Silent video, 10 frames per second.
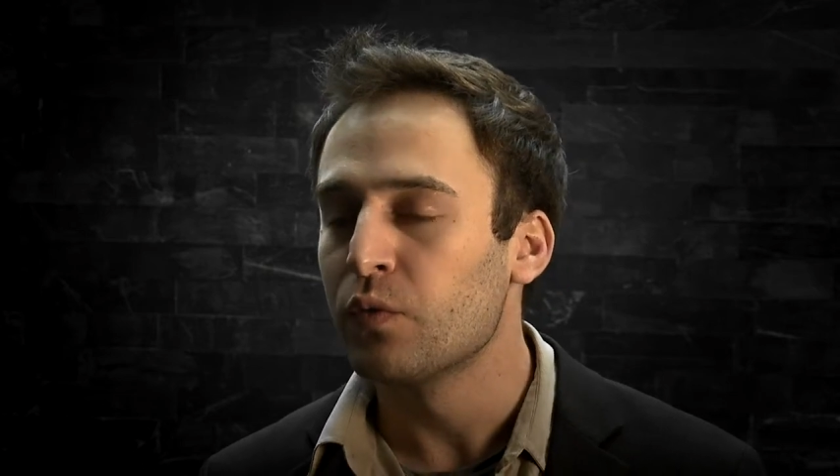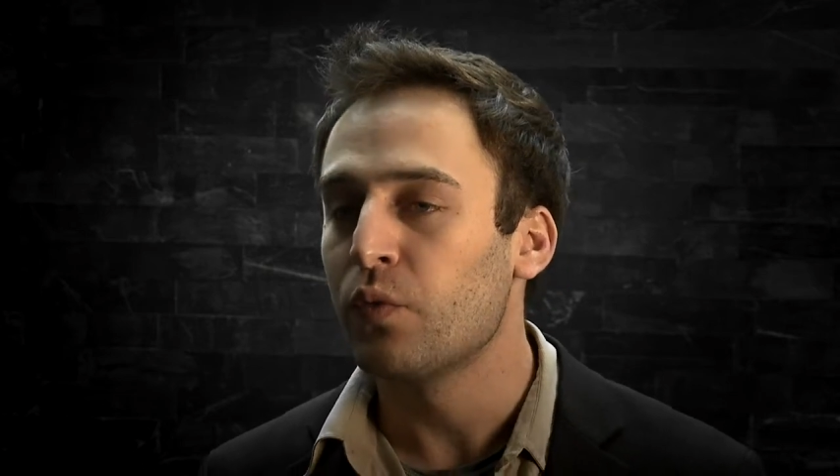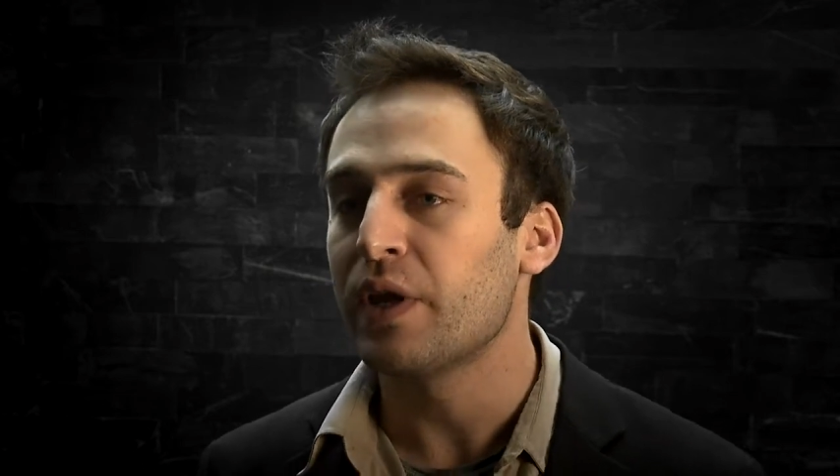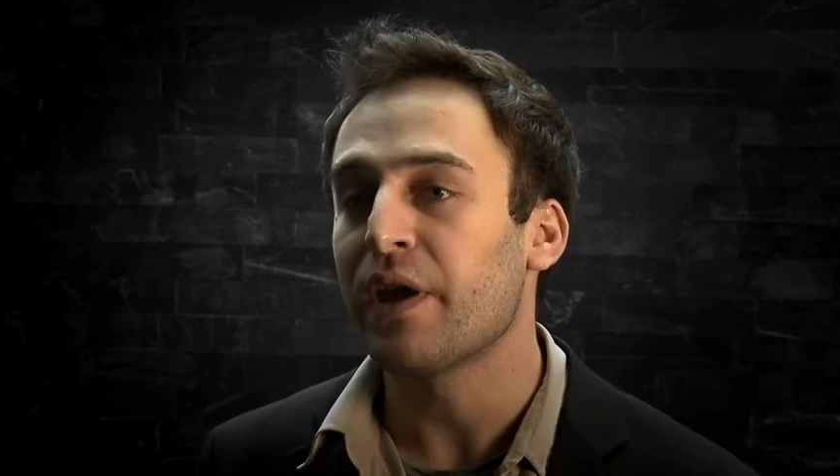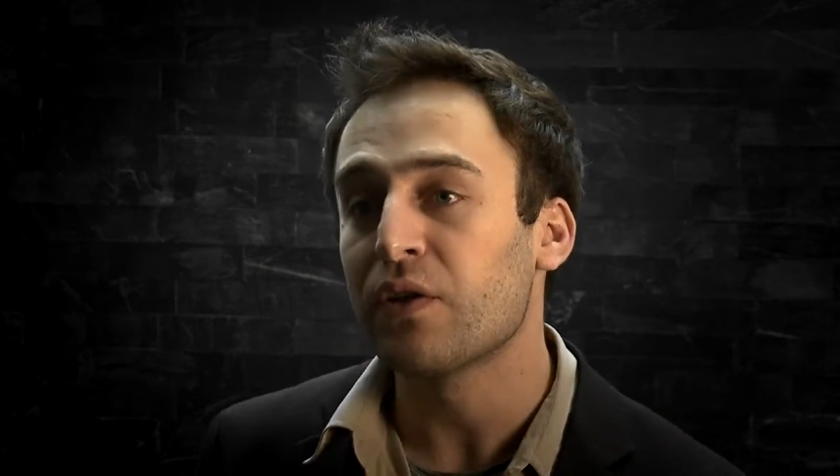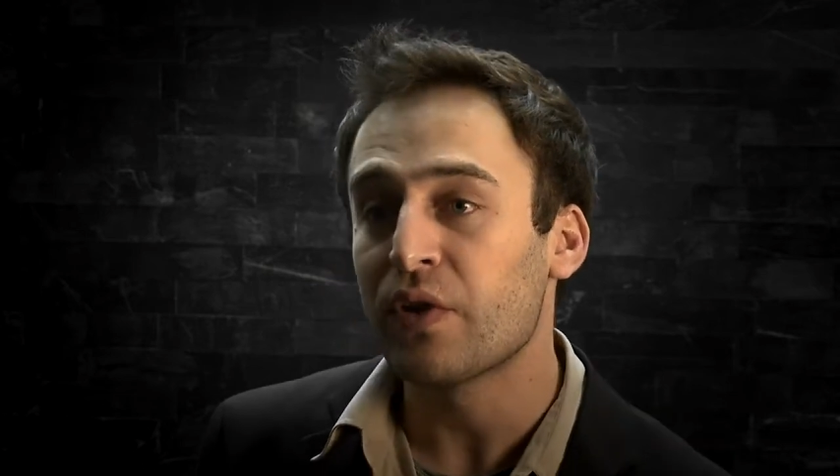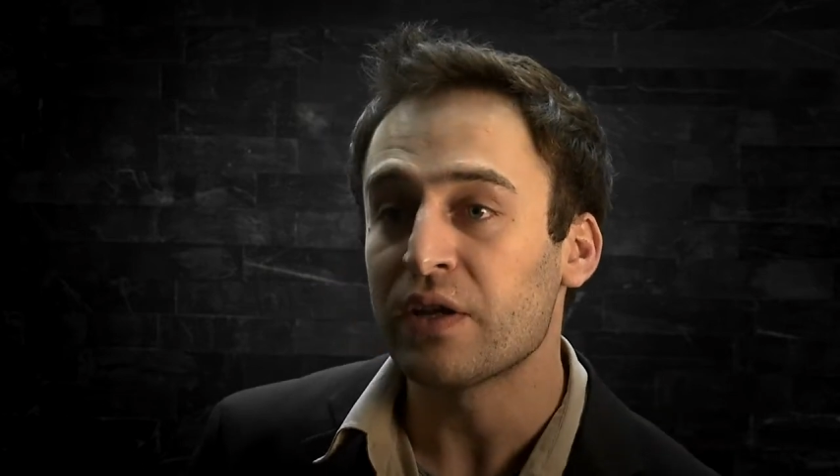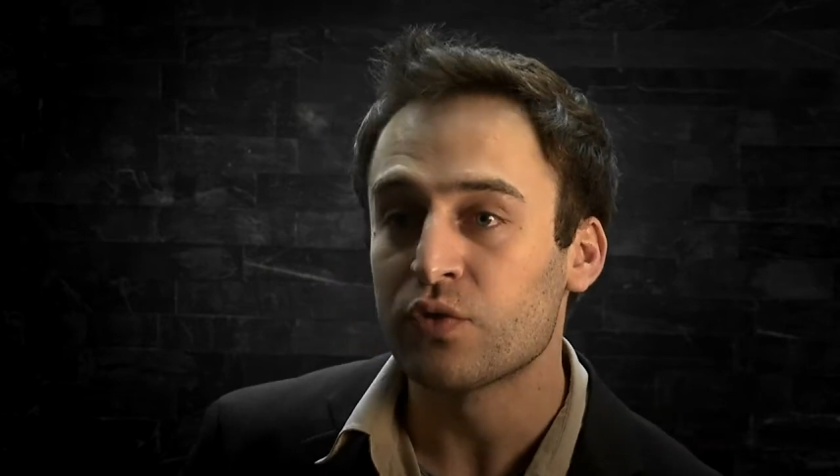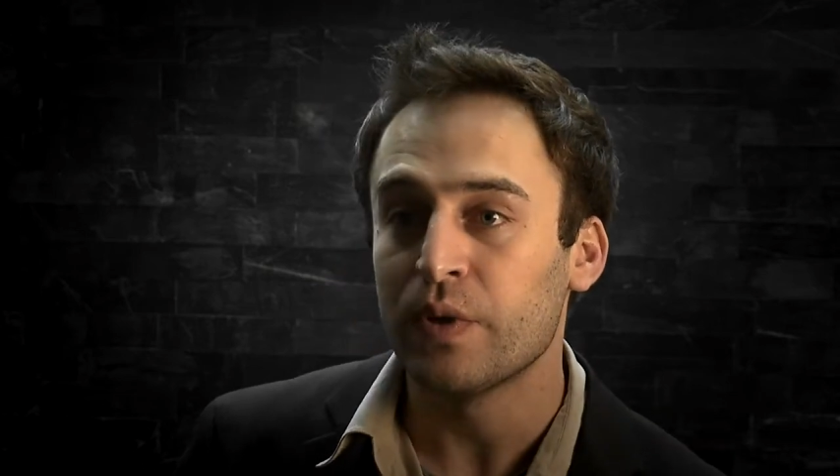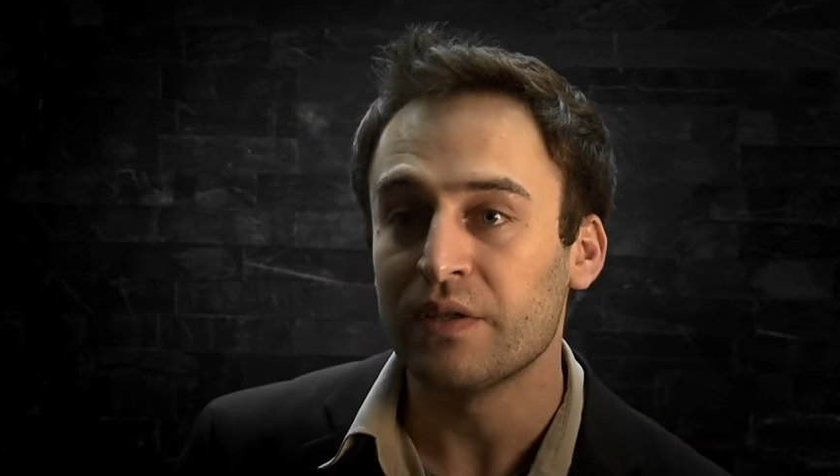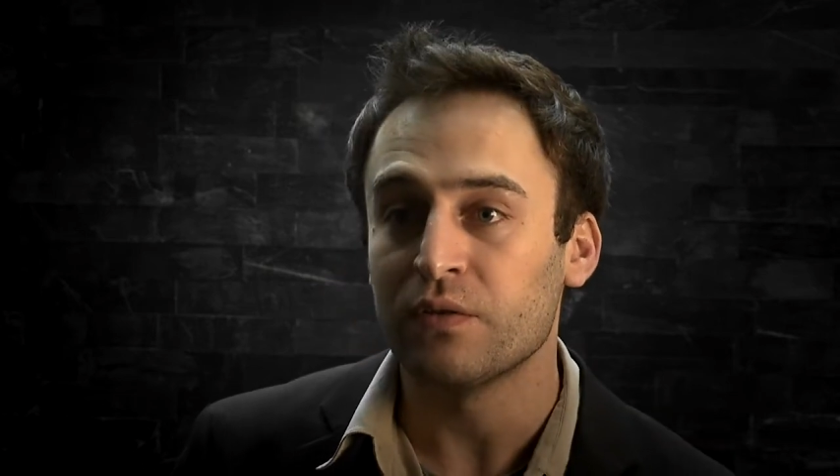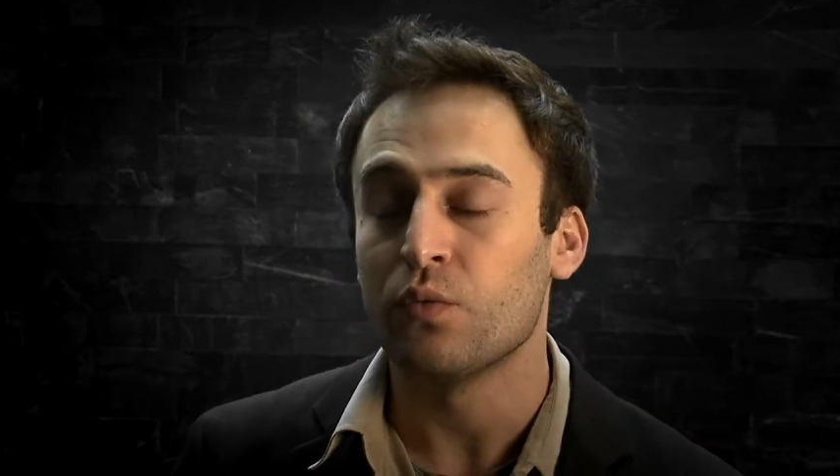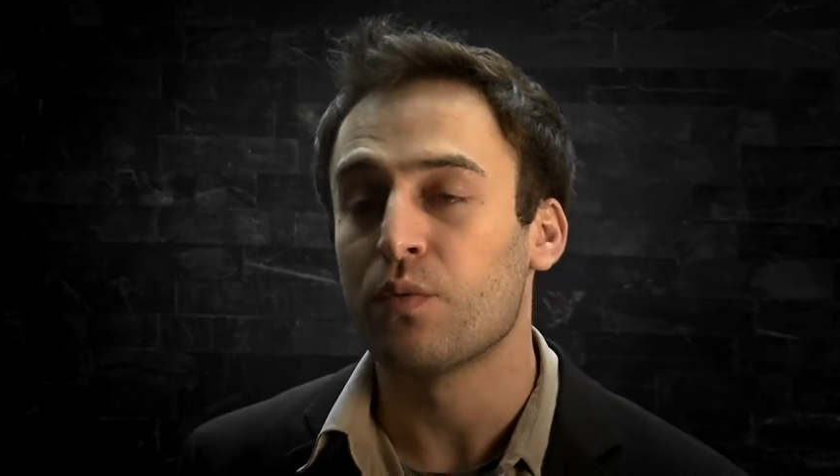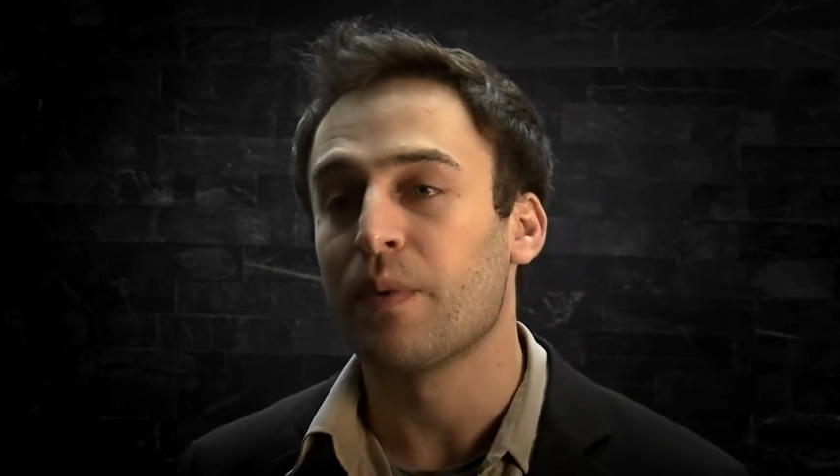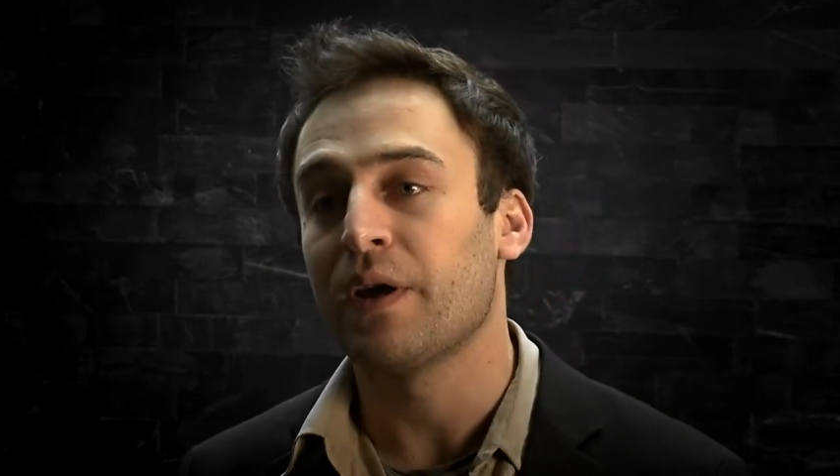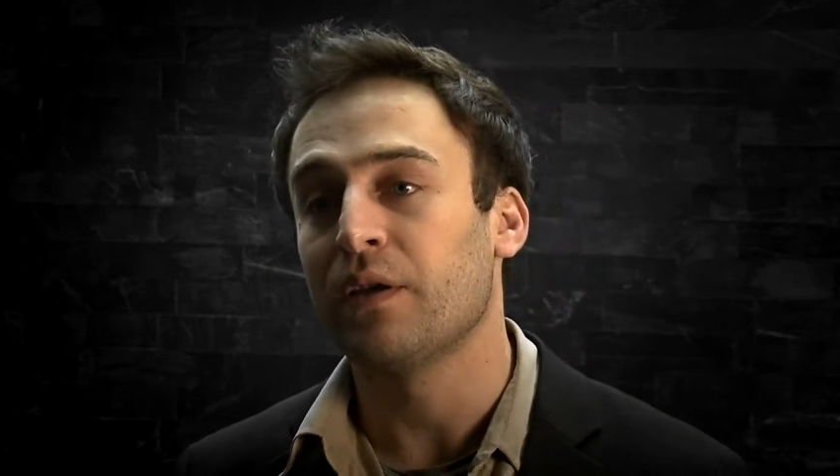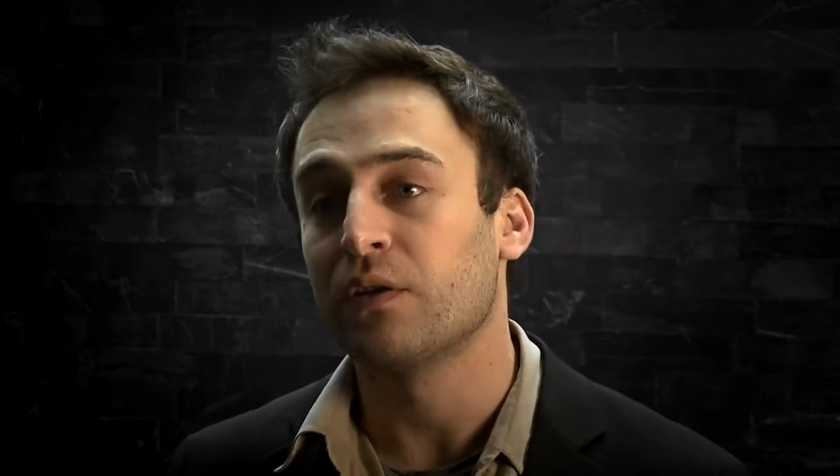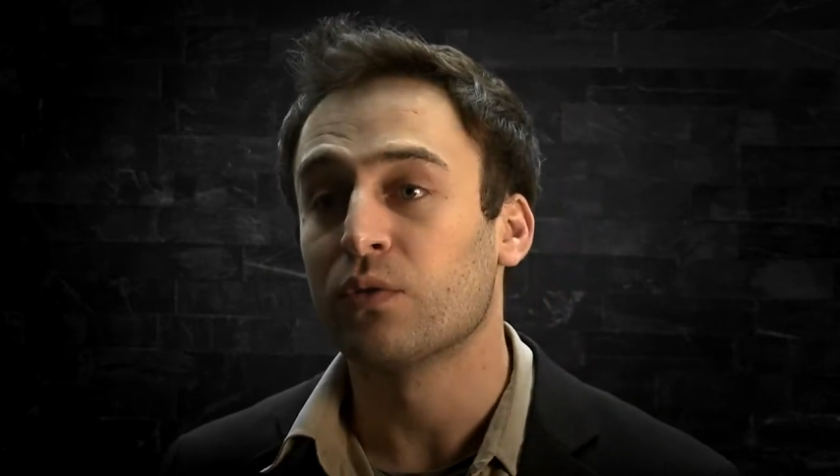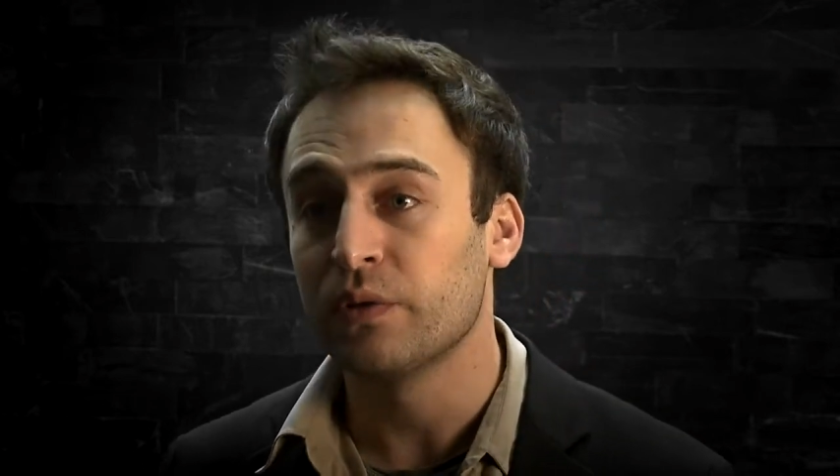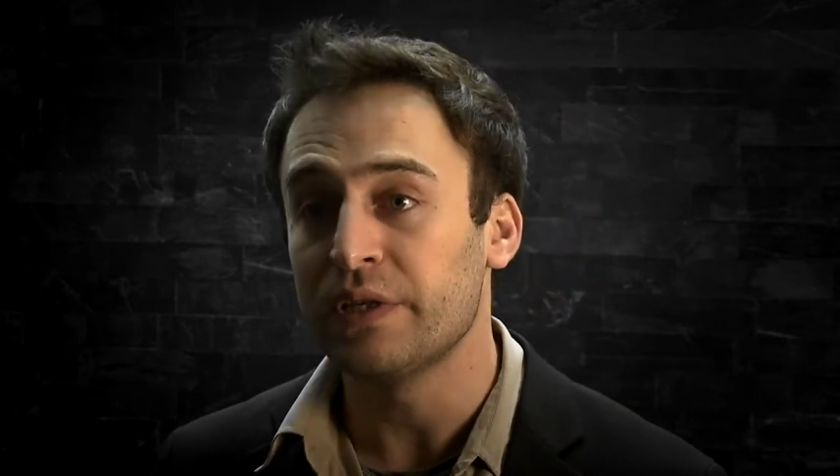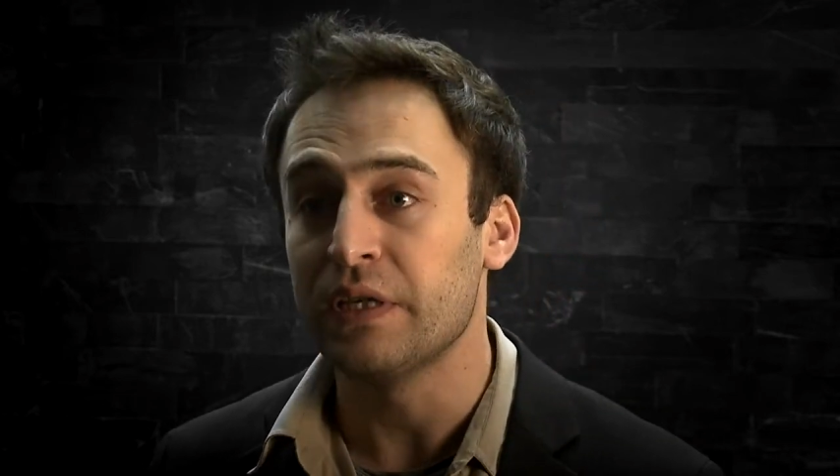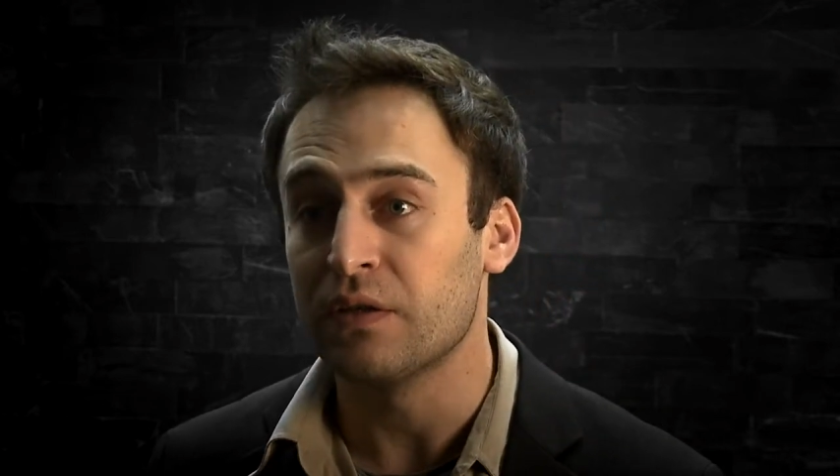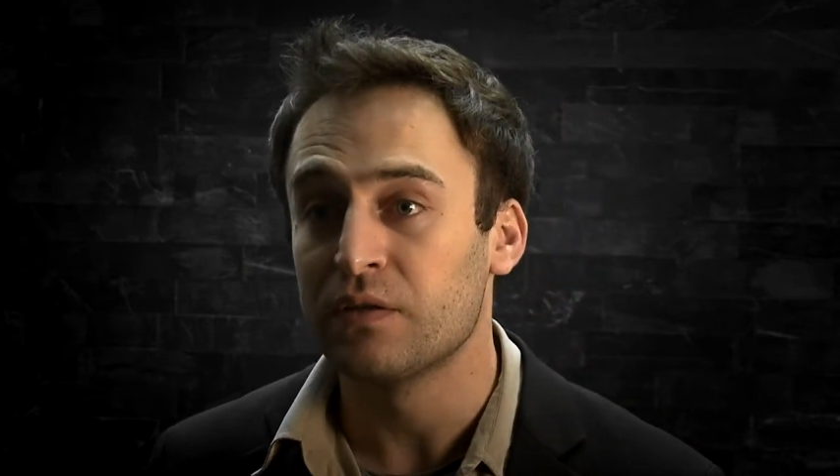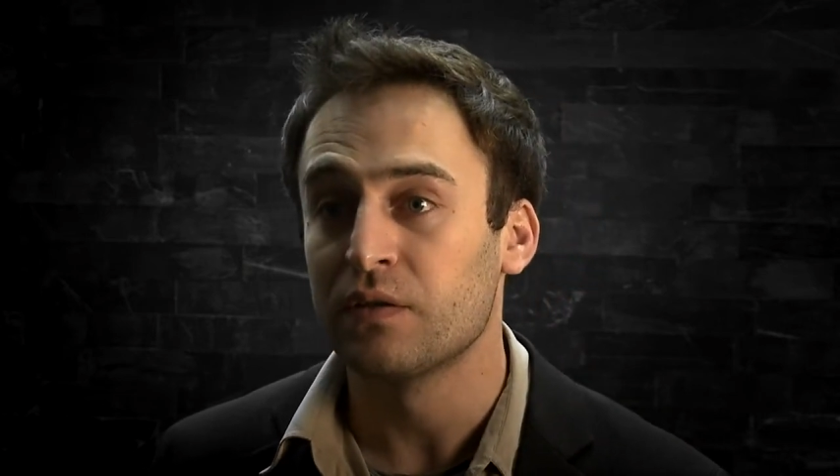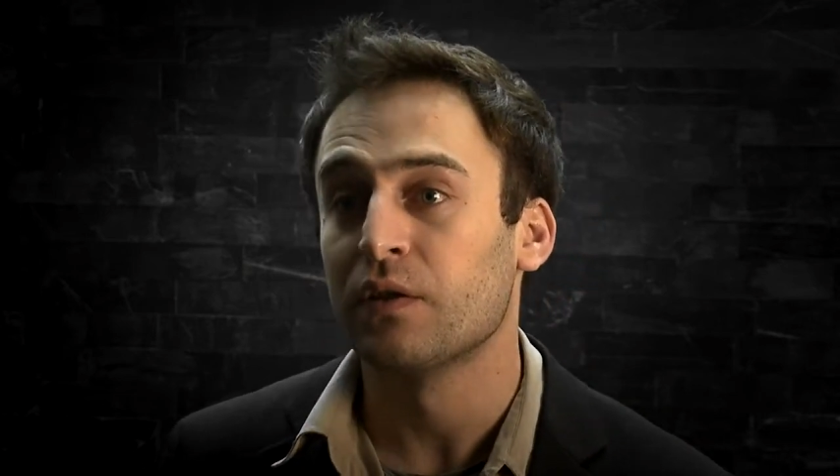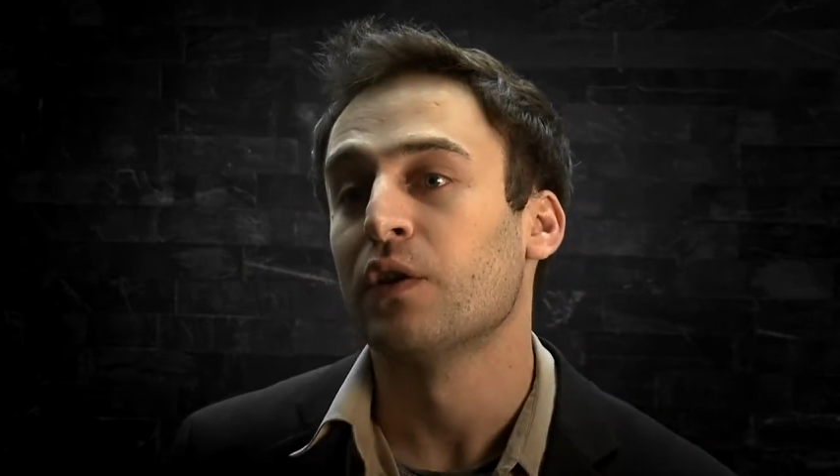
when I graduated with my colleagues,